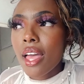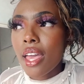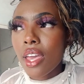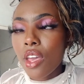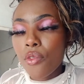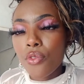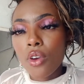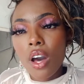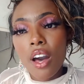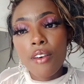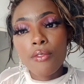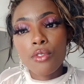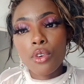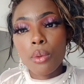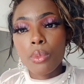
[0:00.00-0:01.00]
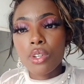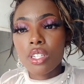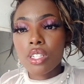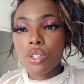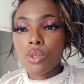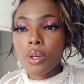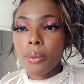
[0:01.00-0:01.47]
If you have nobody
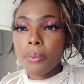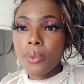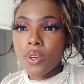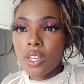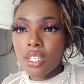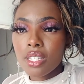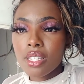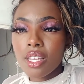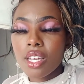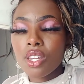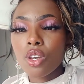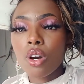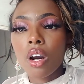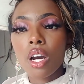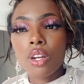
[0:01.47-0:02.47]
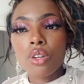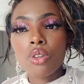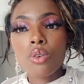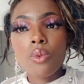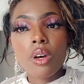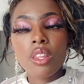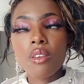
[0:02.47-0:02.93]
to impress, then you can do
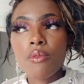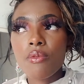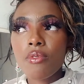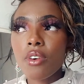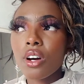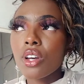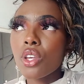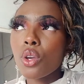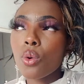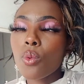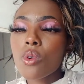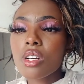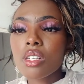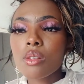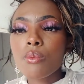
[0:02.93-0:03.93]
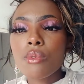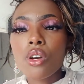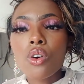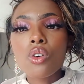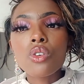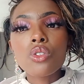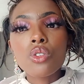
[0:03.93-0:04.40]
what the fuck you want
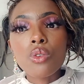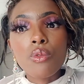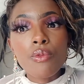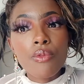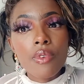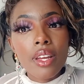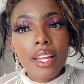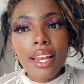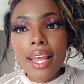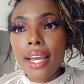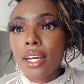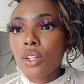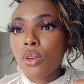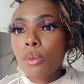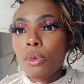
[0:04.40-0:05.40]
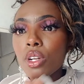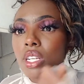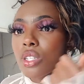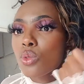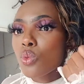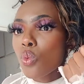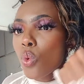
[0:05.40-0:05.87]
because you feel like nobody
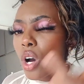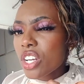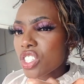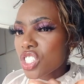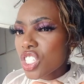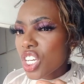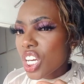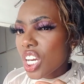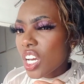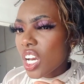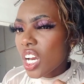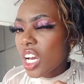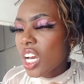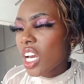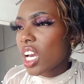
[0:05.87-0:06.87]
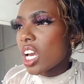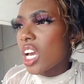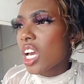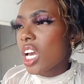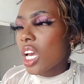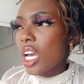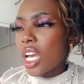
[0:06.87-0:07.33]
is watching.
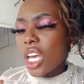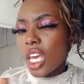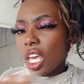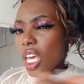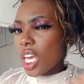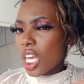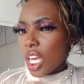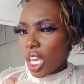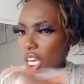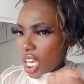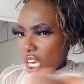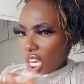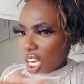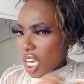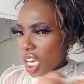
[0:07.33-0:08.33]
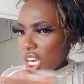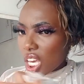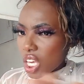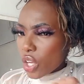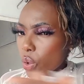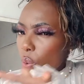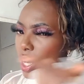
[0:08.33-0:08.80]

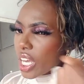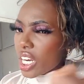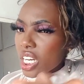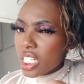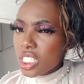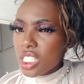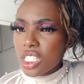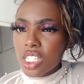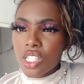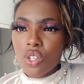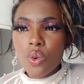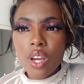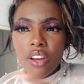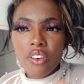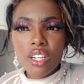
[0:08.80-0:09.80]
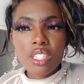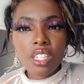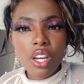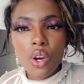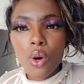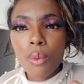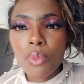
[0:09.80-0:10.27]
You get it? You get it?
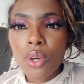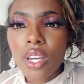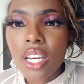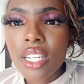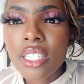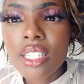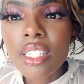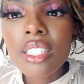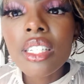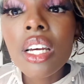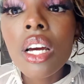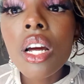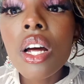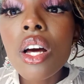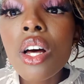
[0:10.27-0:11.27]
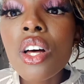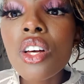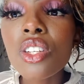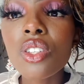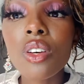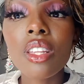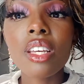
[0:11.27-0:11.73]
I hope you get it.
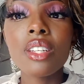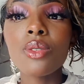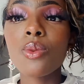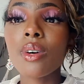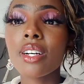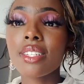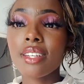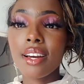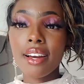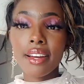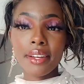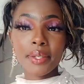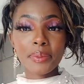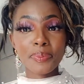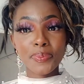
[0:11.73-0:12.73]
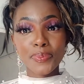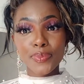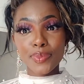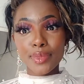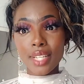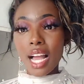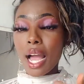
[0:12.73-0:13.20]
So that's what I
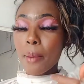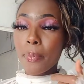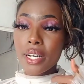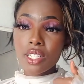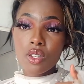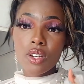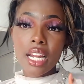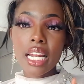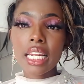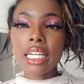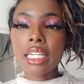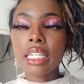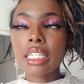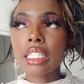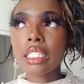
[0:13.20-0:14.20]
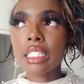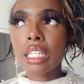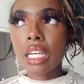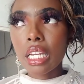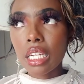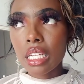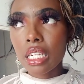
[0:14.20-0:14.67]
personally
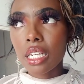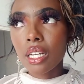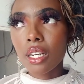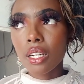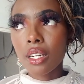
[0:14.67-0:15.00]
did.